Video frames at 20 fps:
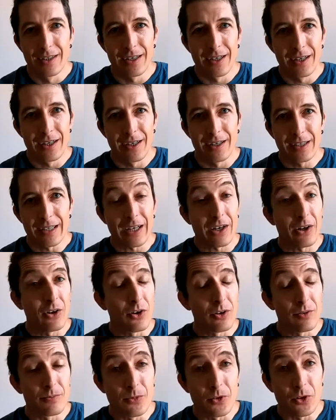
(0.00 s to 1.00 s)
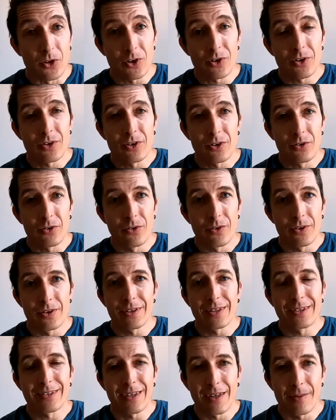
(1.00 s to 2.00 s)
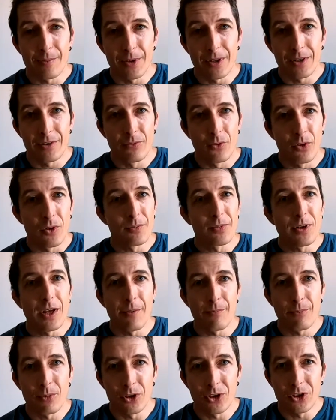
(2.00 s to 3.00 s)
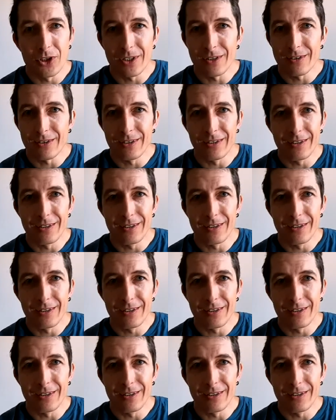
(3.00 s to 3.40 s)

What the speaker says: the calm water during the summer, warm temperatures.